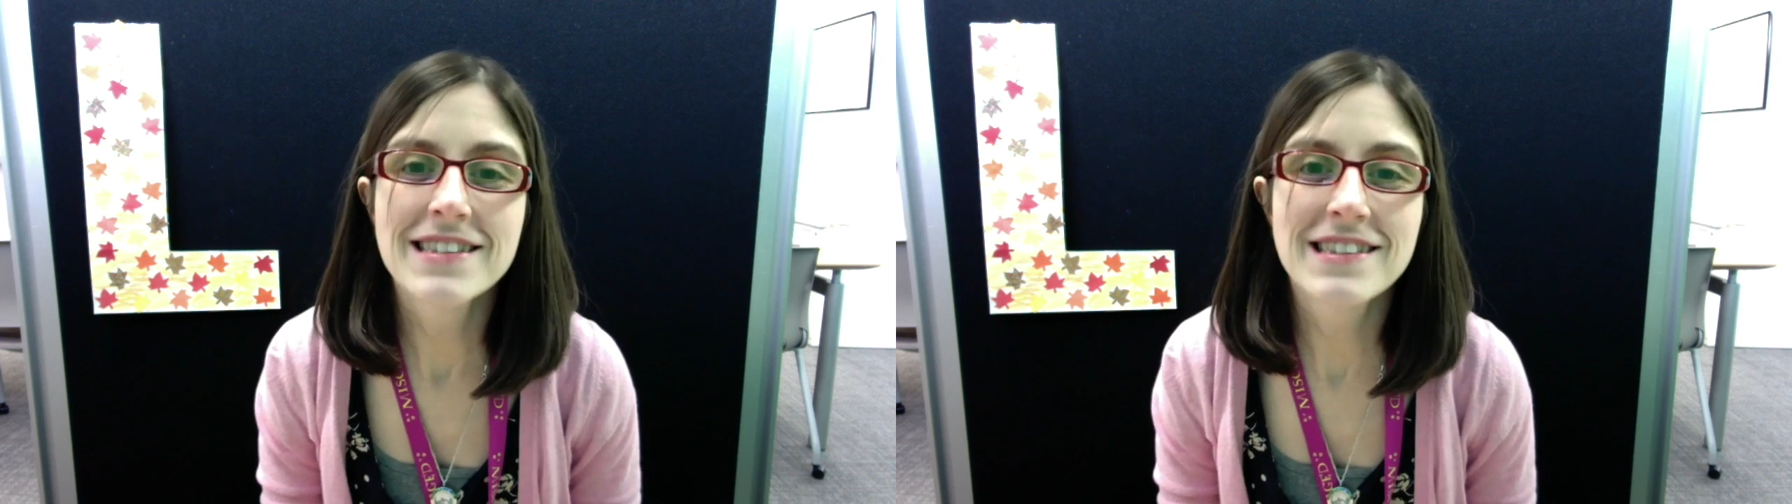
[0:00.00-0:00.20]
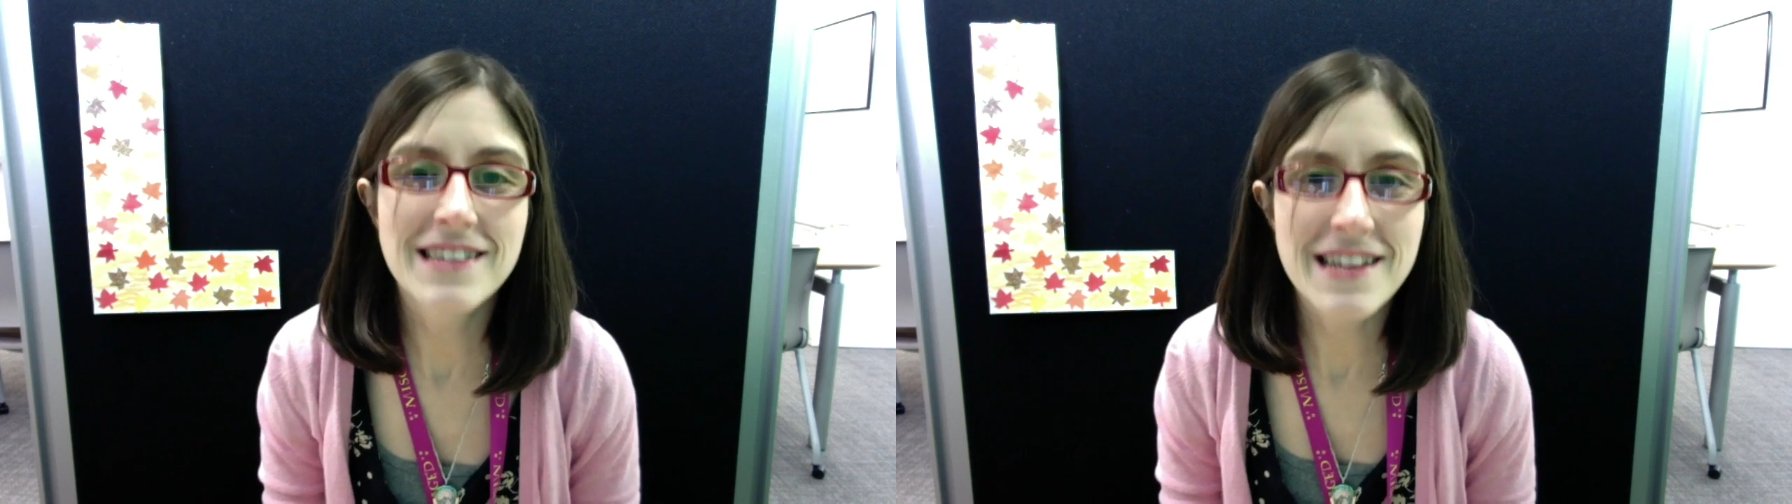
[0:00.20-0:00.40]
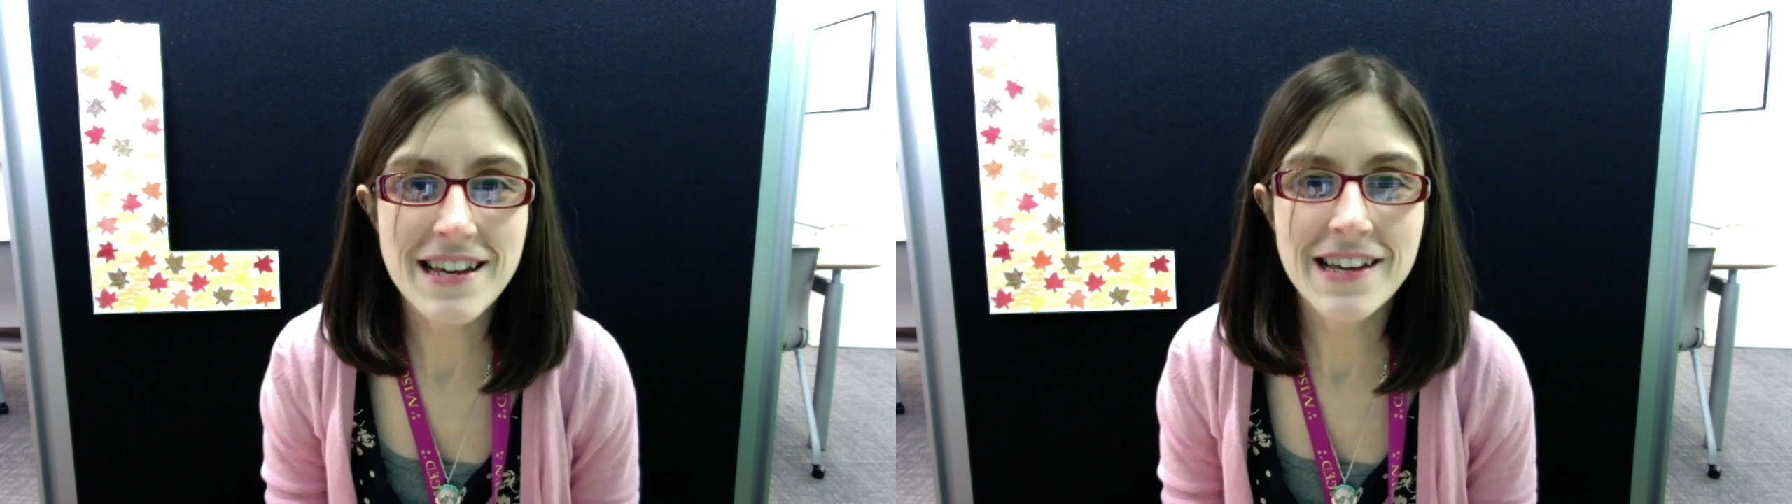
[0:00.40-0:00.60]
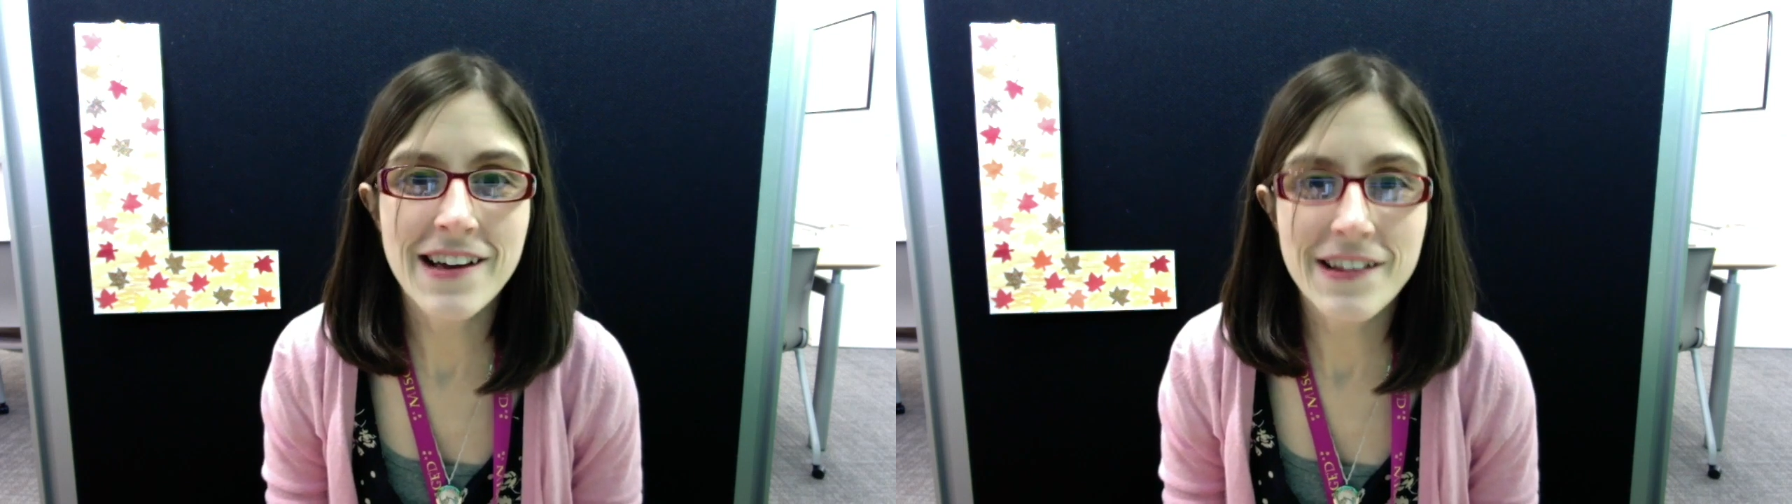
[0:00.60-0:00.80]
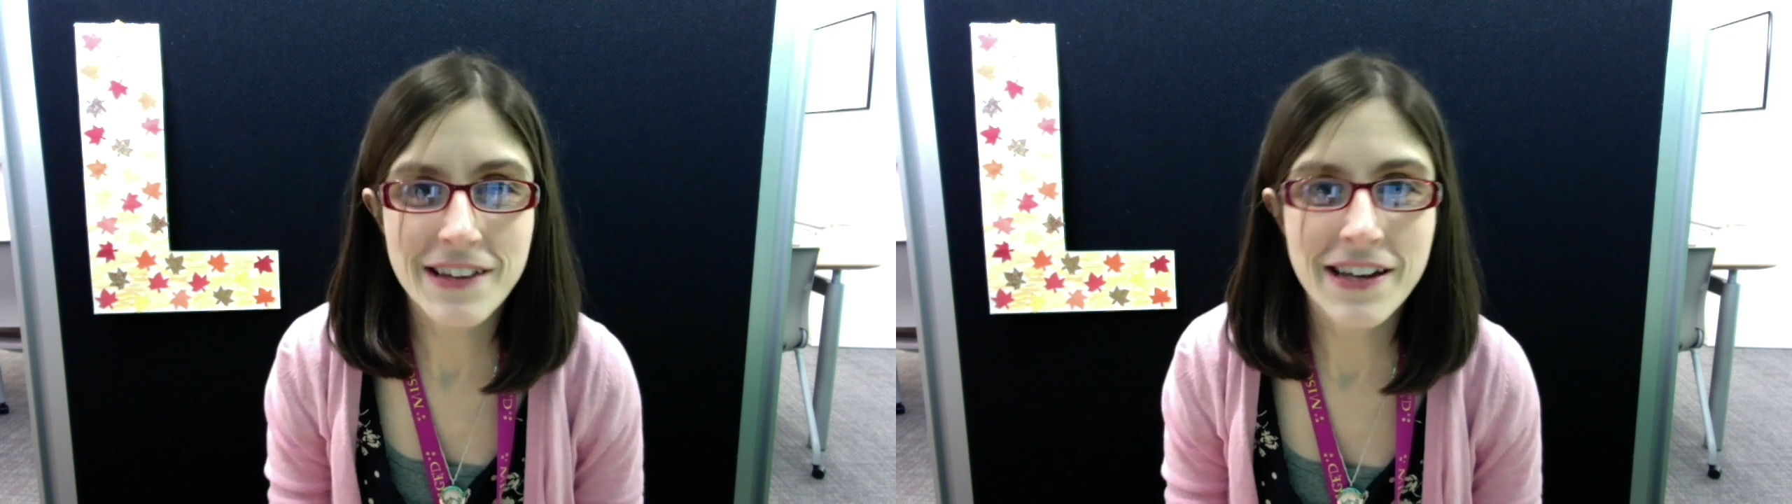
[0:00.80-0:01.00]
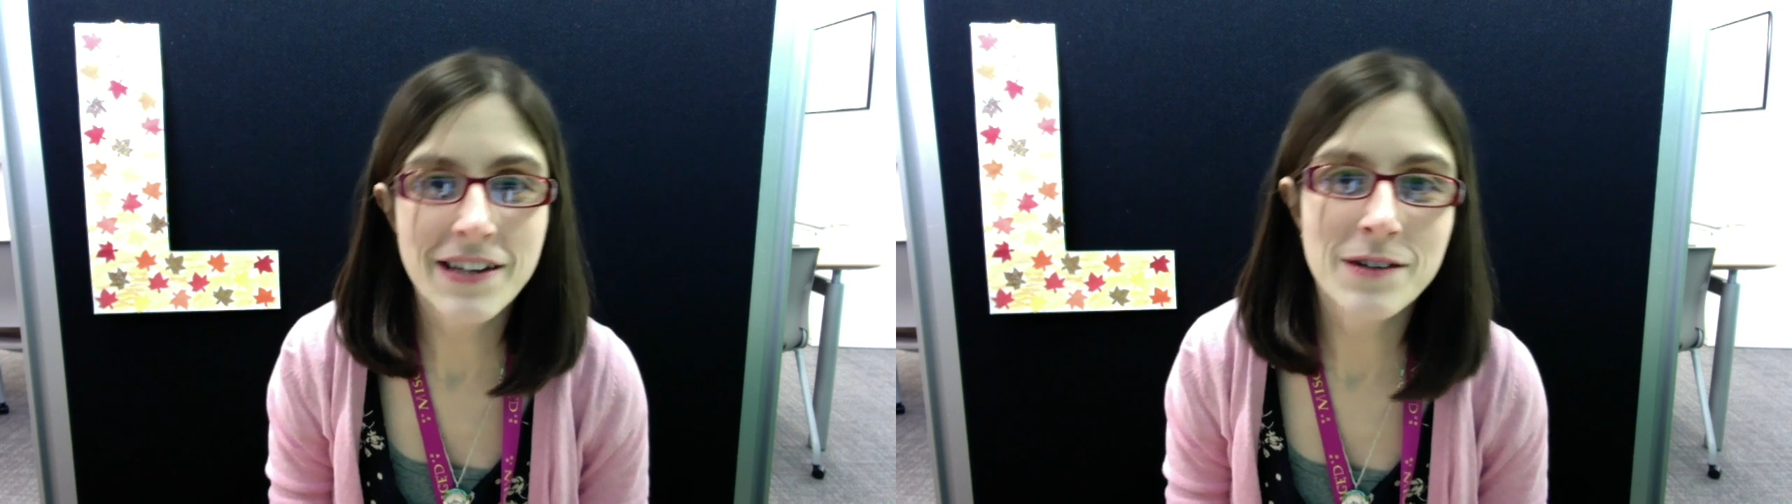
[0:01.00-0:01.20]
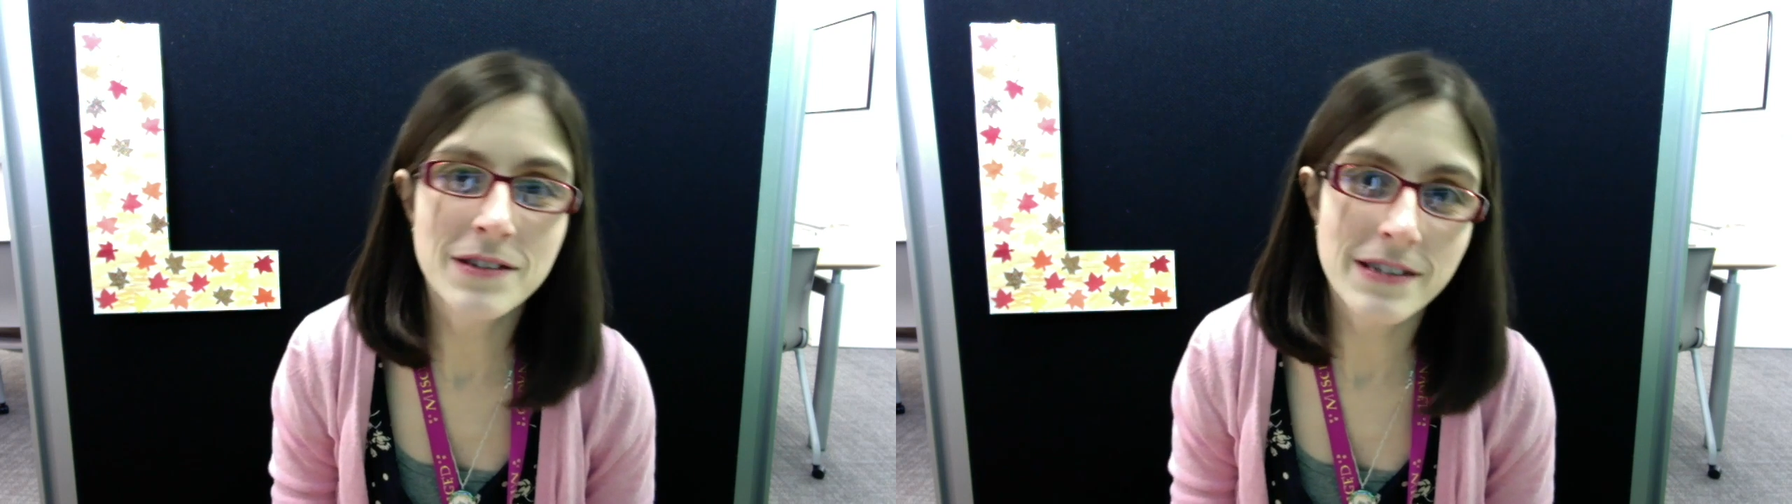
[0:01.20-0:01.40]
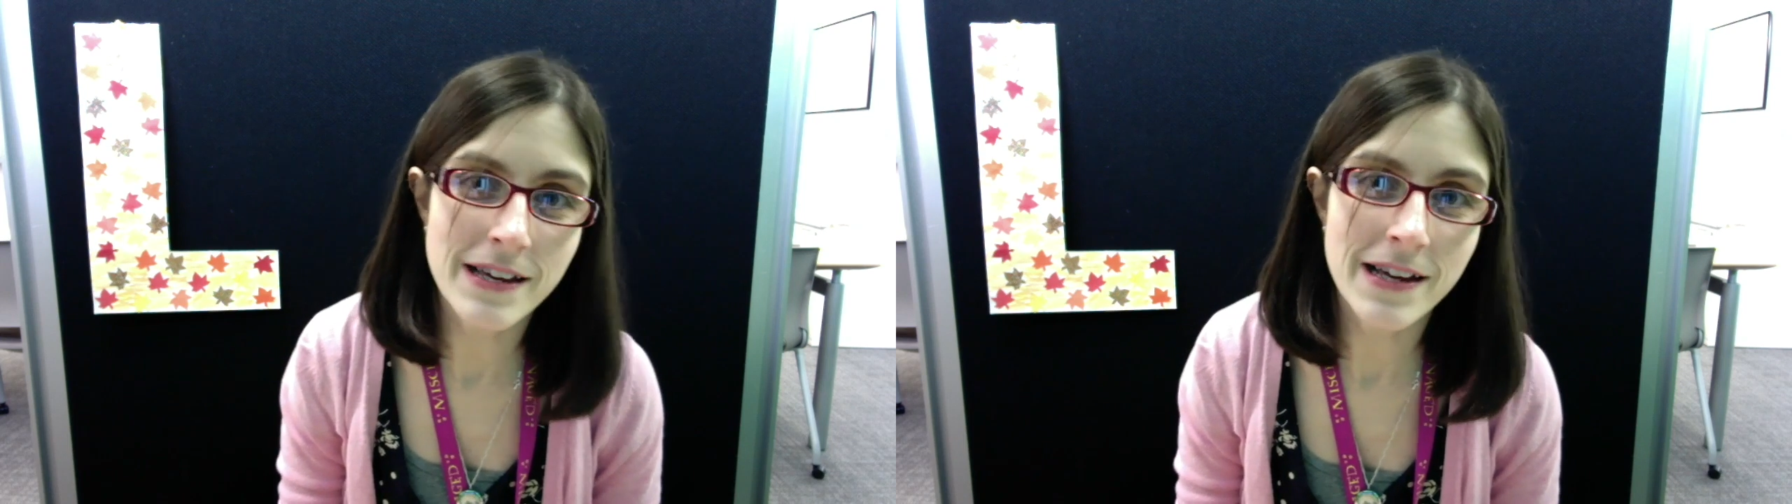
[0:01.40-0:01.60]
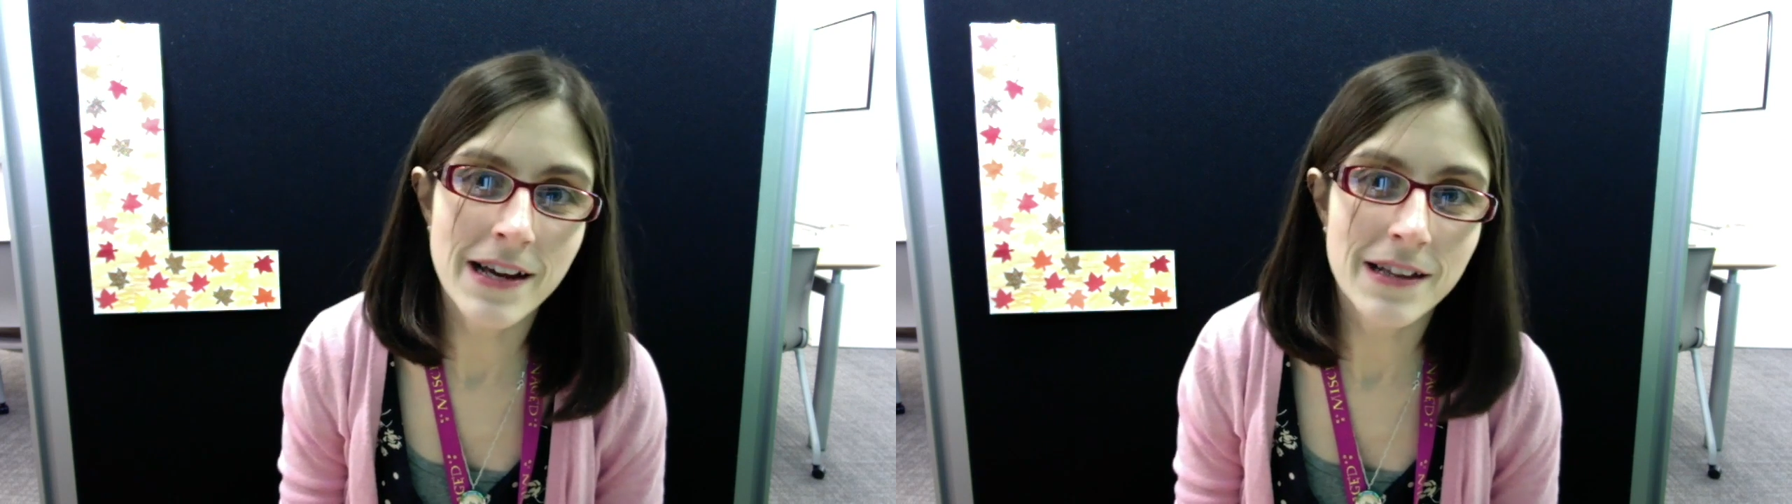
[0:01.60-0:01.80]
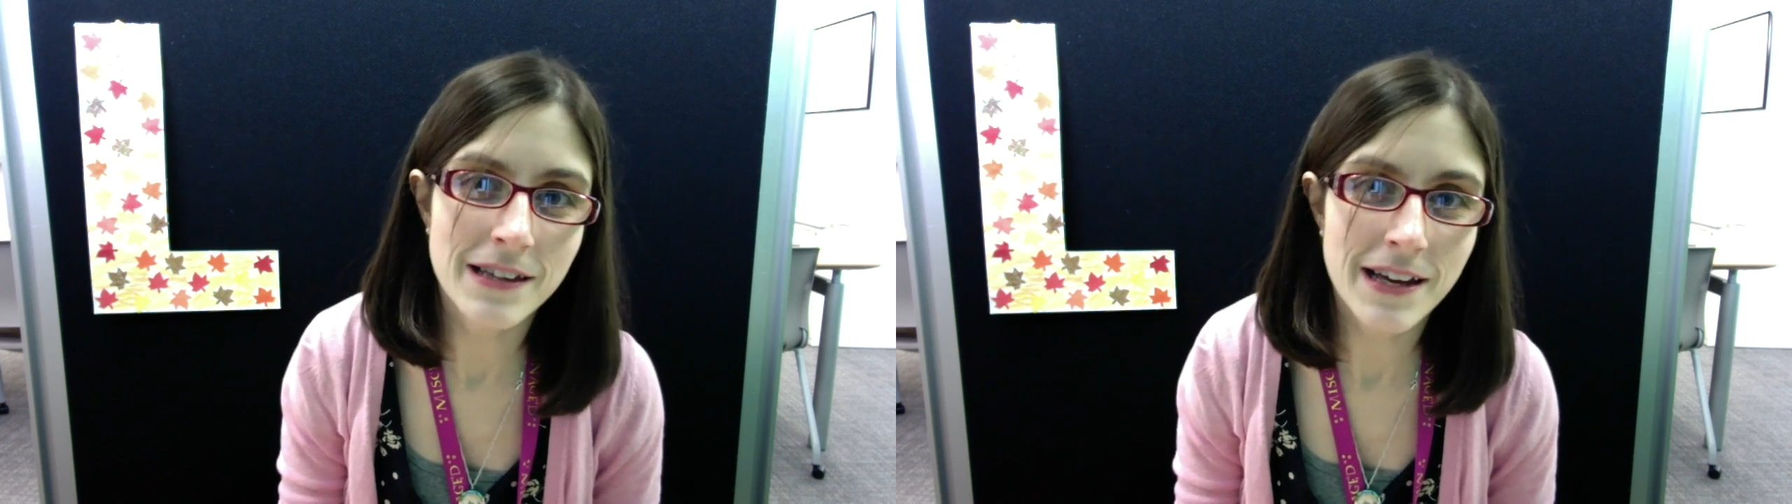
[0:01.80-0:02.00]
Sing a little, sing
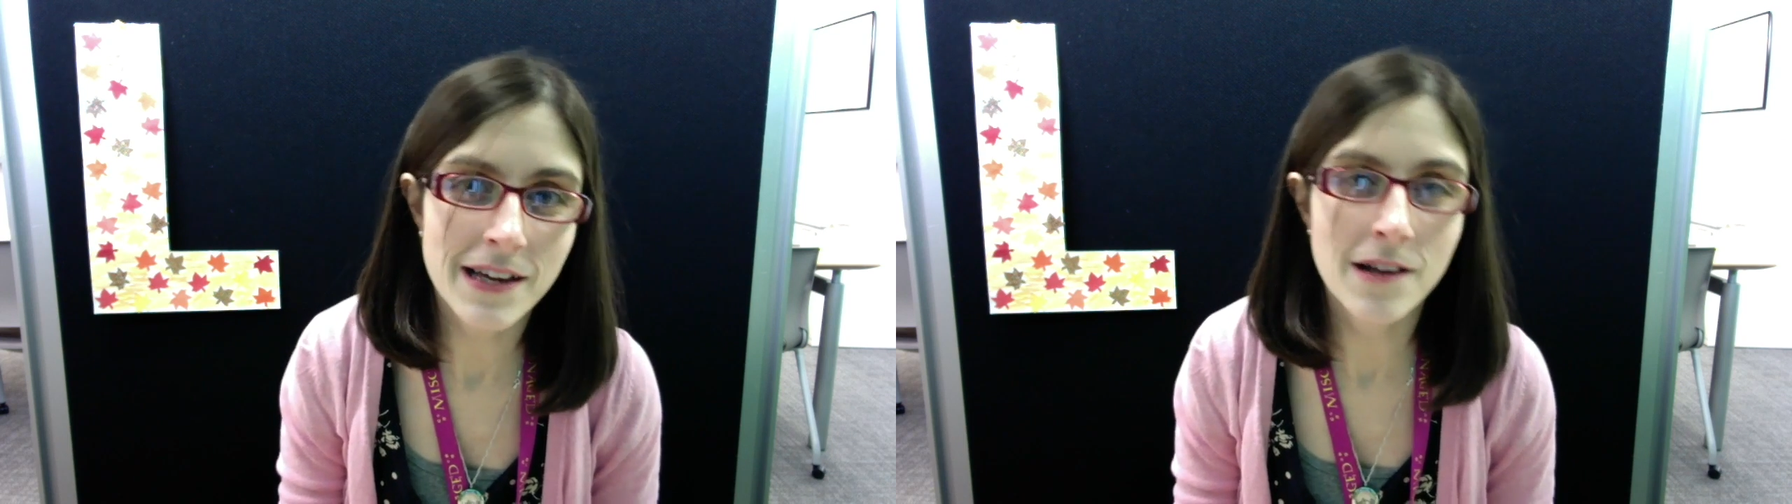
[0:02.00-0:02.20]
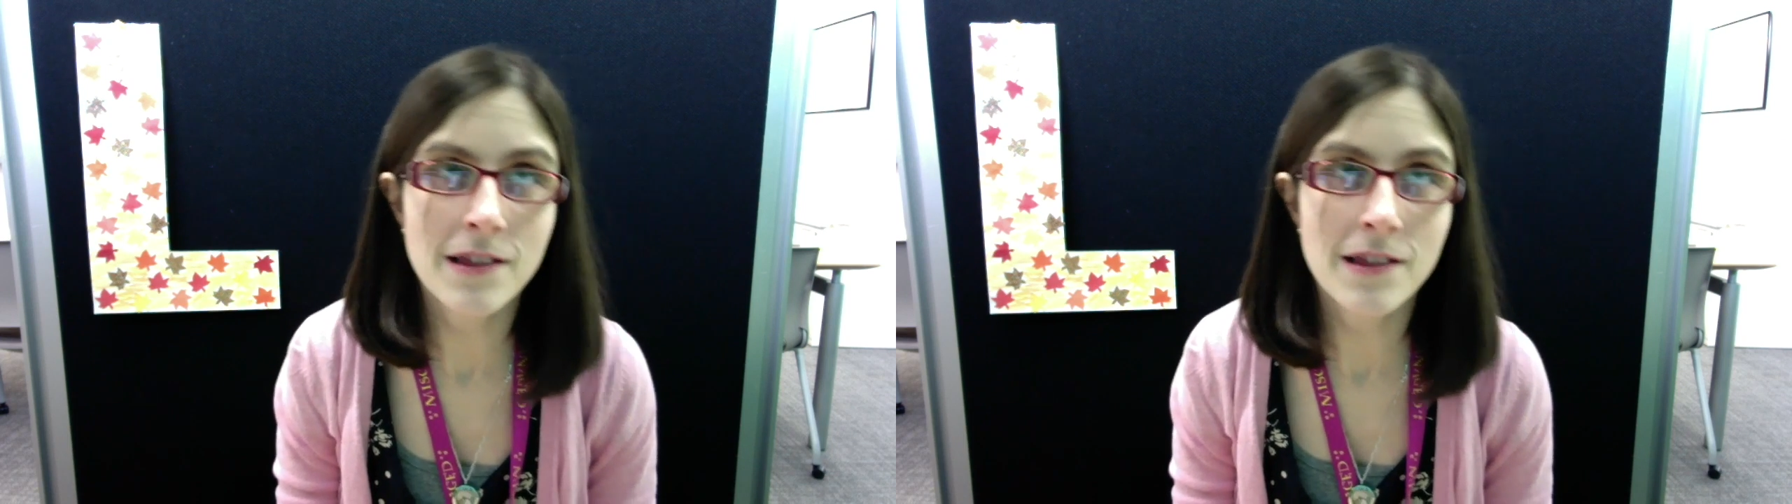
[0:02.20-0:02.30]
a little,